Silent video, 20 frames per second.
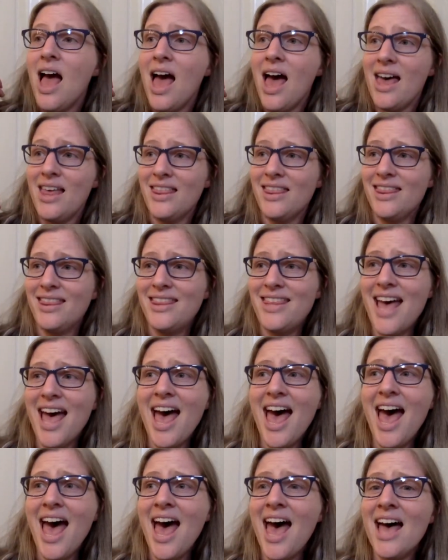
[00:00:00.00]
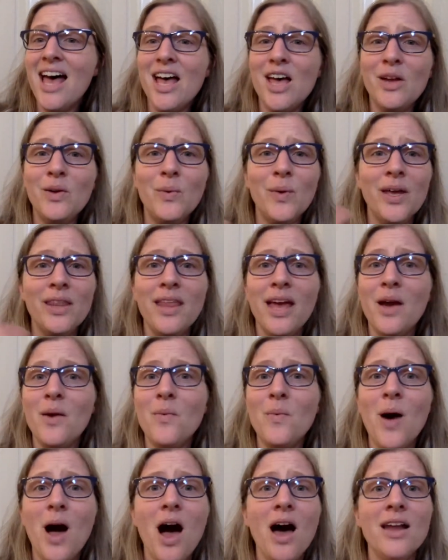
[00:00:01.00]
And then when they
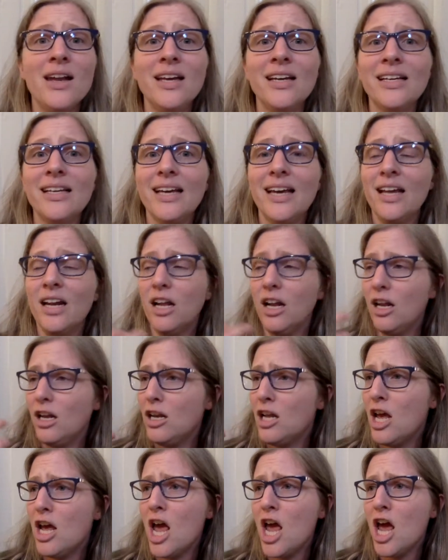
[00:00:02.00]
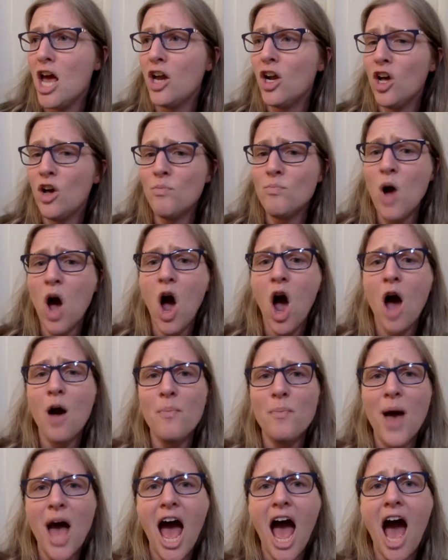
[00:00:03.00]
wanna get a little more
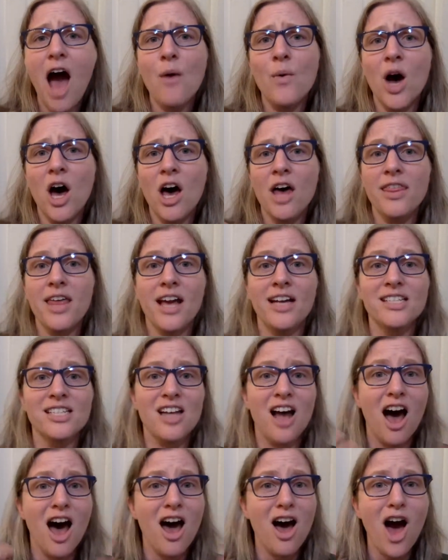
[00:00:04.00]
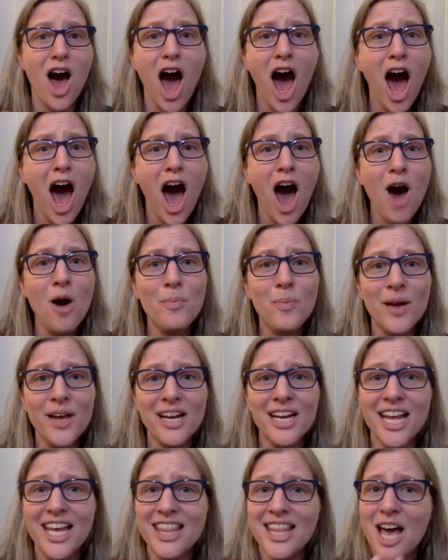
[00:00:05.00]
power, they start
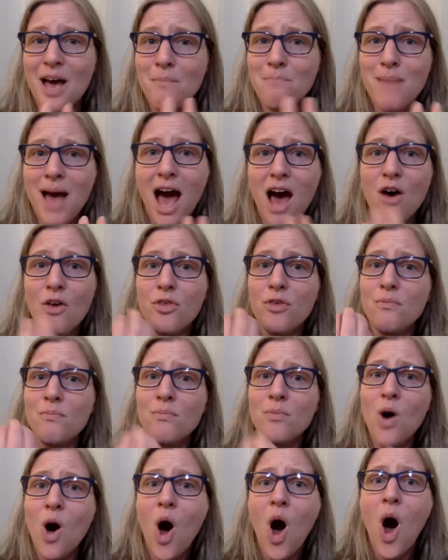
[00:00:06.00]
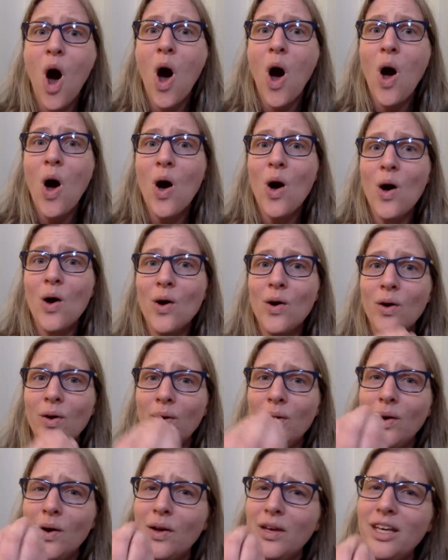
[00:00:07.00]
opening their mouth
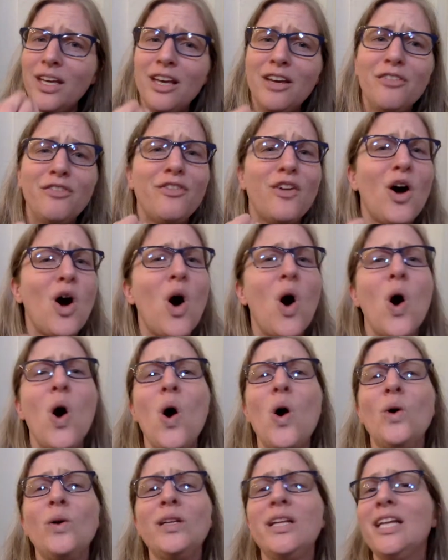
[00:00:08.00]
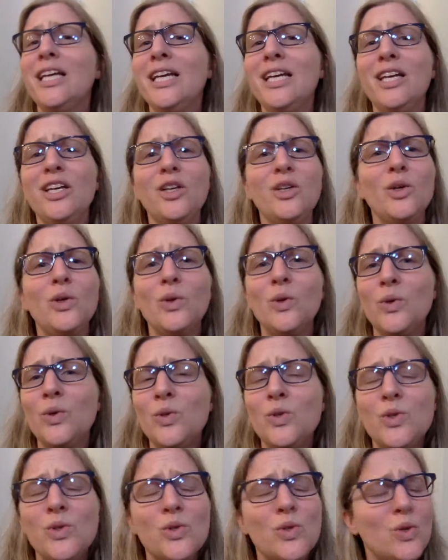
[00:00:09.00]
more. If only
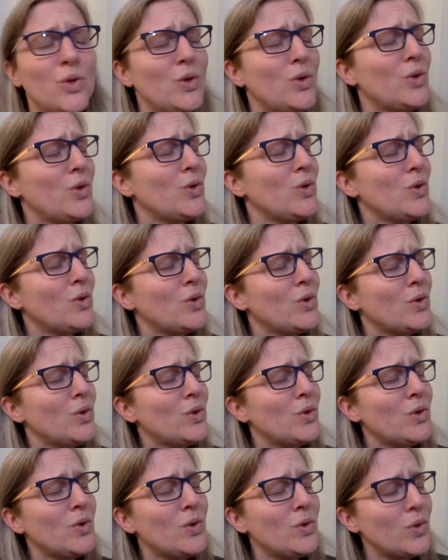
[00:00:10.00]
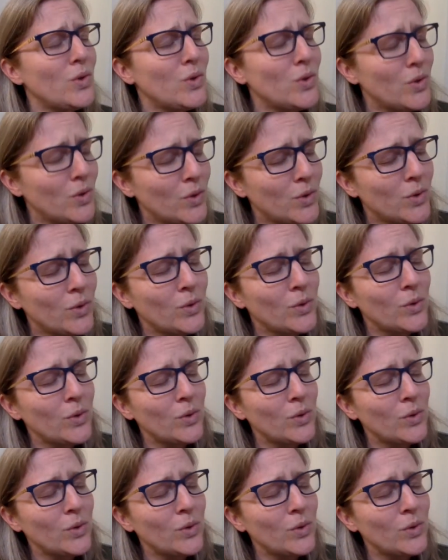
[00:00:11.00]
you knew.